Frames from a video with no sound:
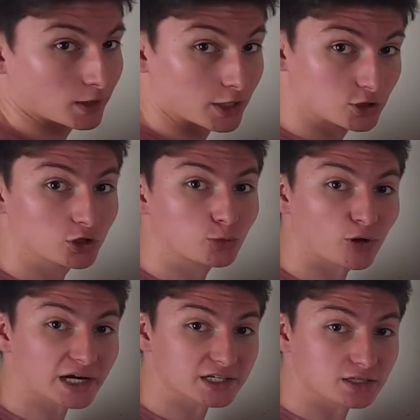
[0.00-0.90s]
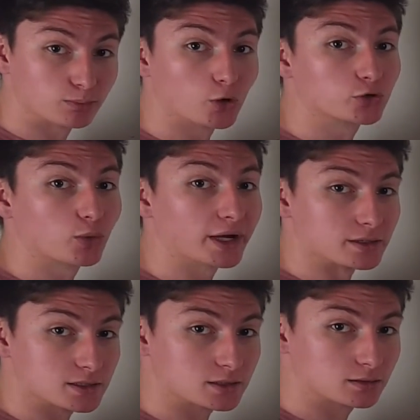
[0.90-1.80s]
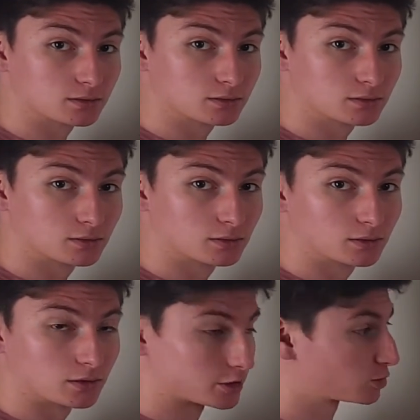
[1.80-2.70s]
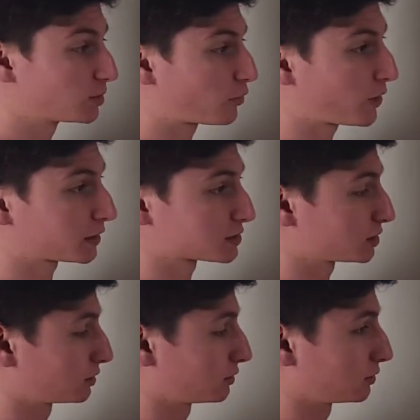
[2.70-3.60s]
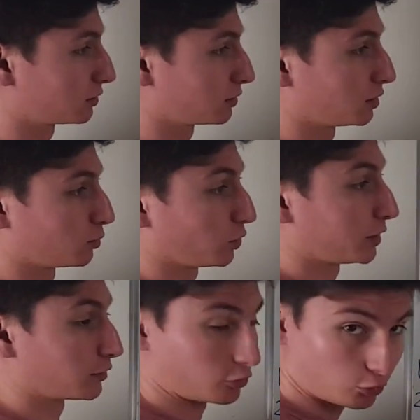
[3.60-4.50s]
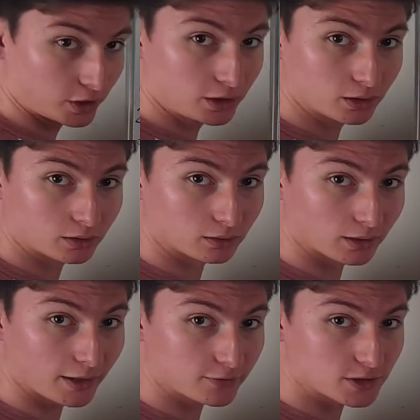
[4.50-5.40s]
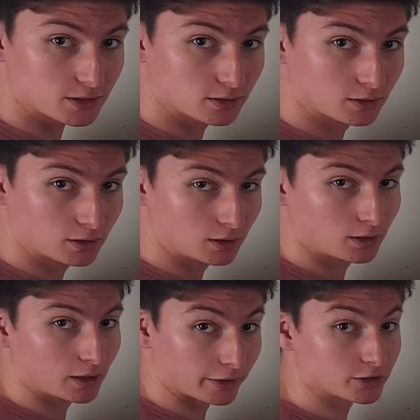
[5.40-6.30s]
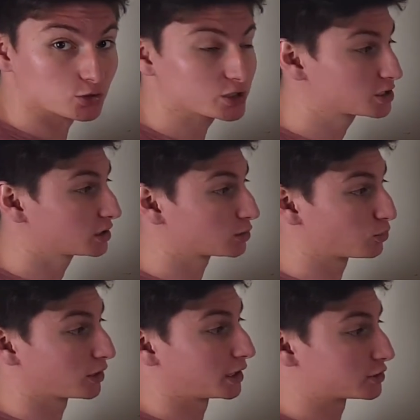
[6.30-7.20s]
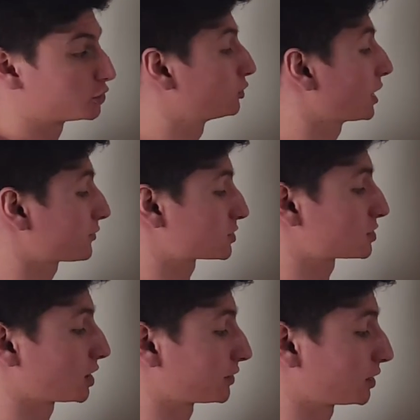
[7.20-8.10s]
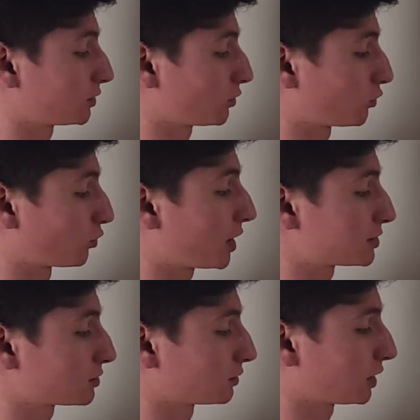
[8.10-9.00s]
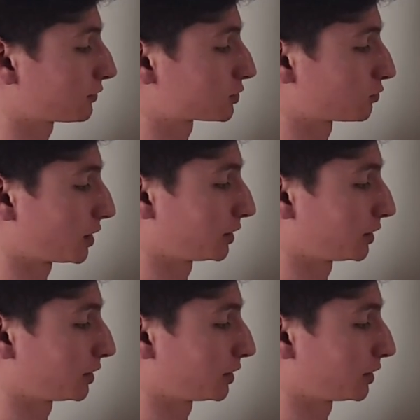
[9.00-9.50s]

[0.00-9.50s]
it's good to practice it both ways. So maybe practice it playing the 3 lefts, and then switching it and playing 2 lefts, and then right, left,